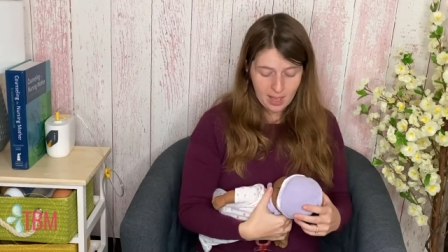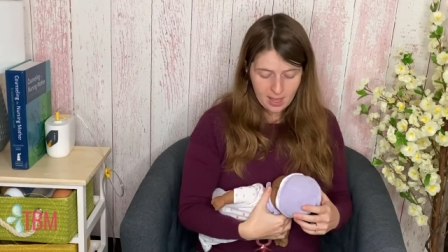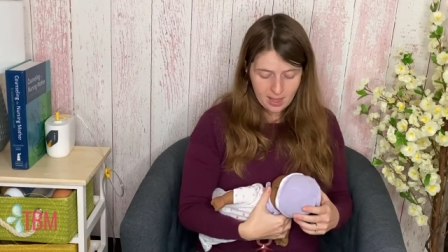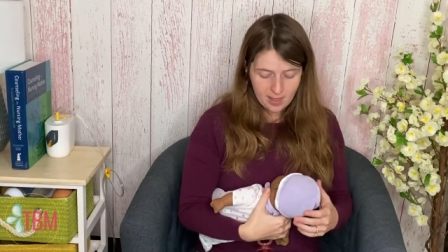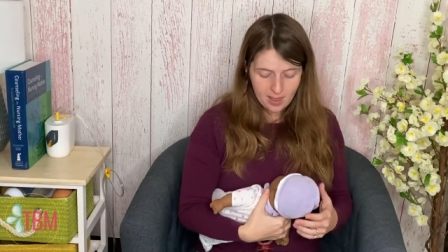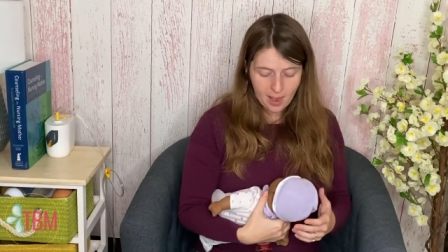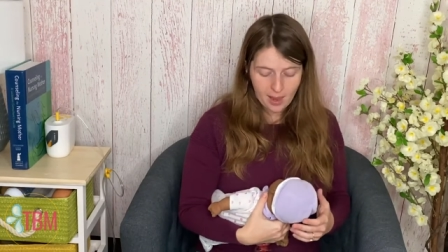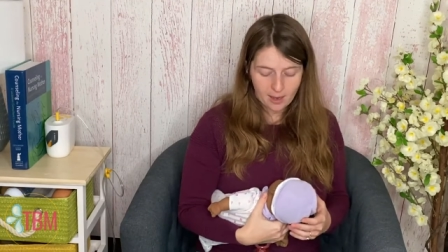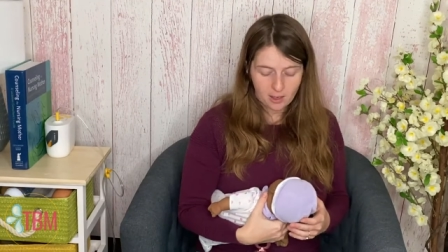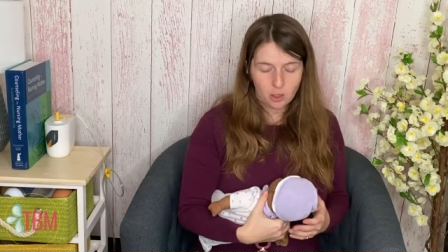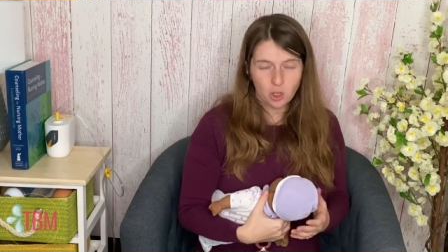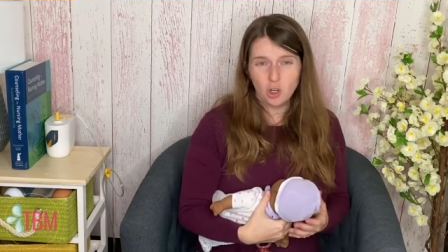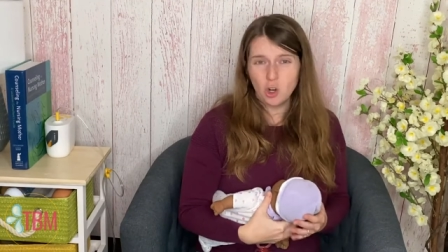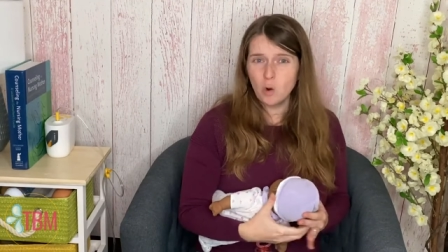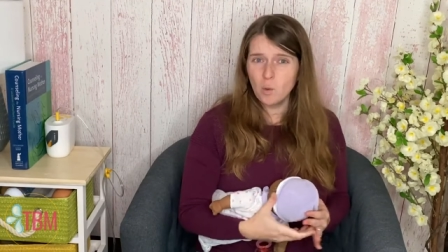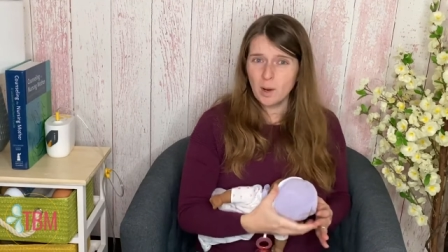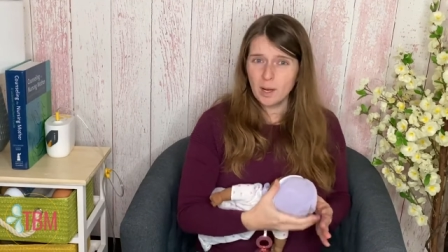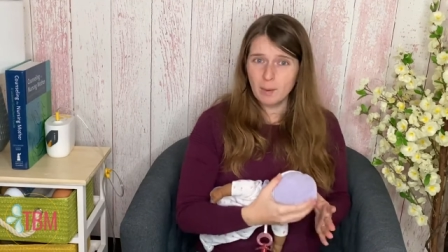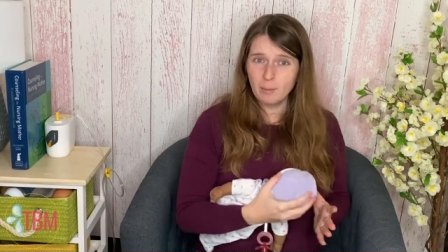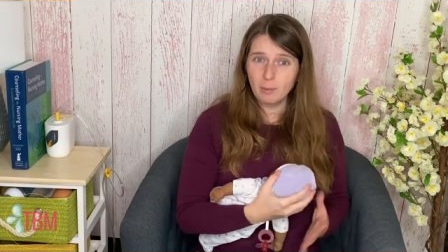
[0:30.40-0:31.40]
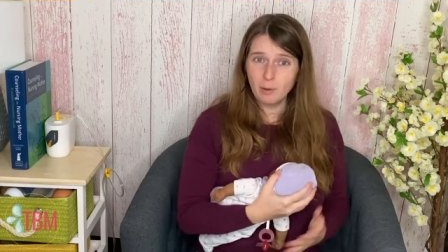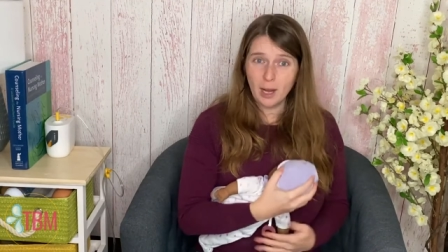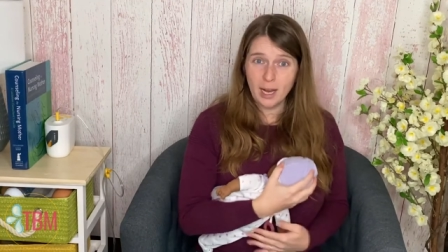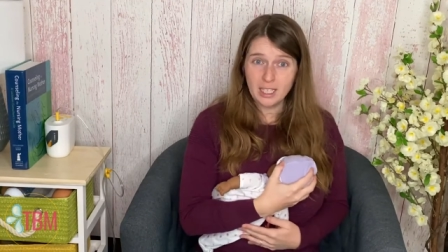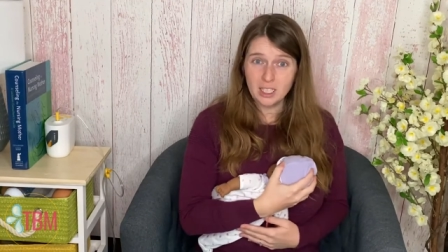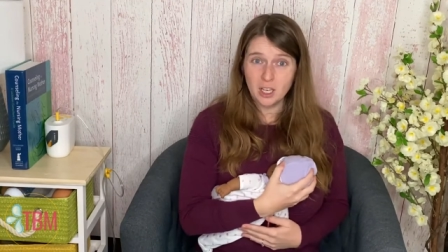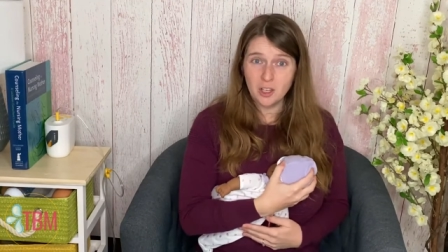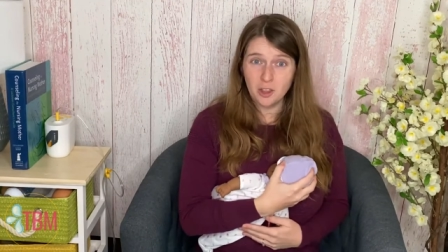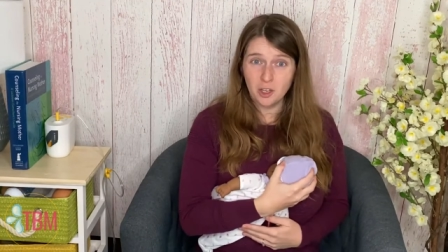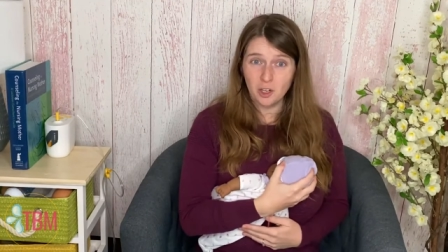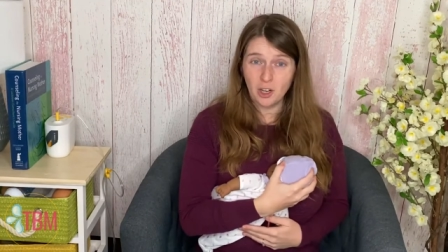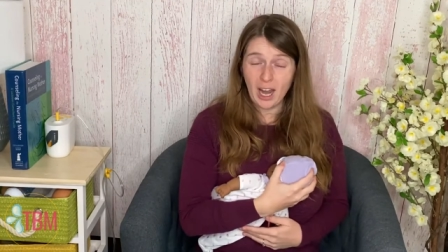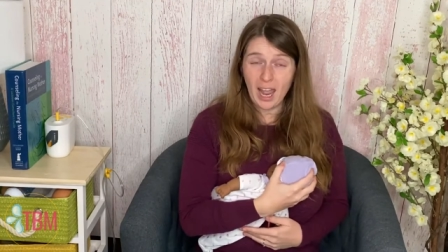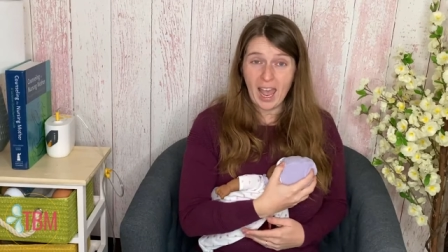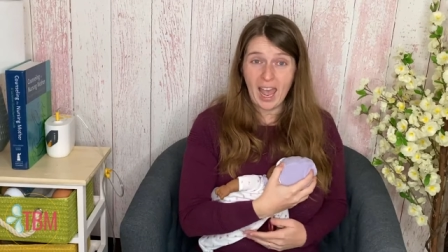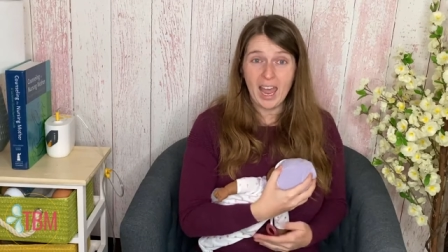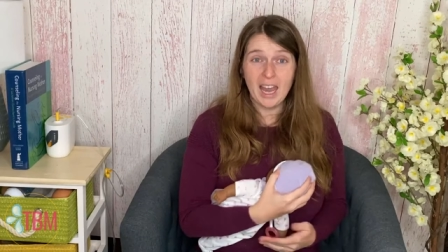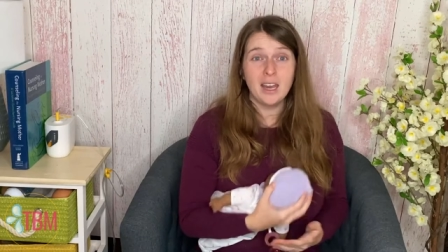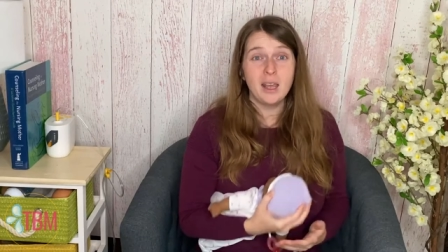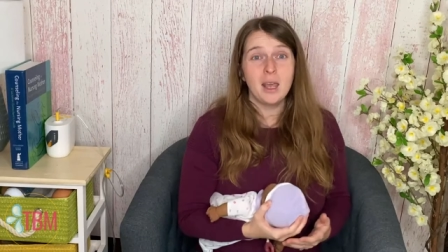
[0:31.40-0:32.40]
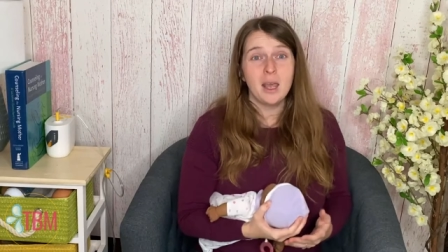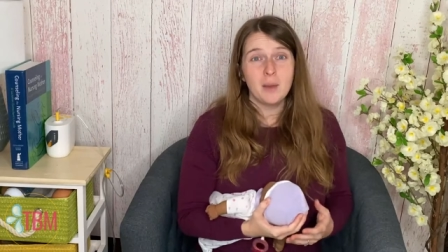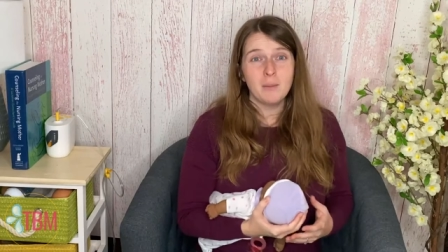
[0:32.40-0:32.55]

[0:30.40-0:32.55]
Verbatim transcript: That you don't want to press on their head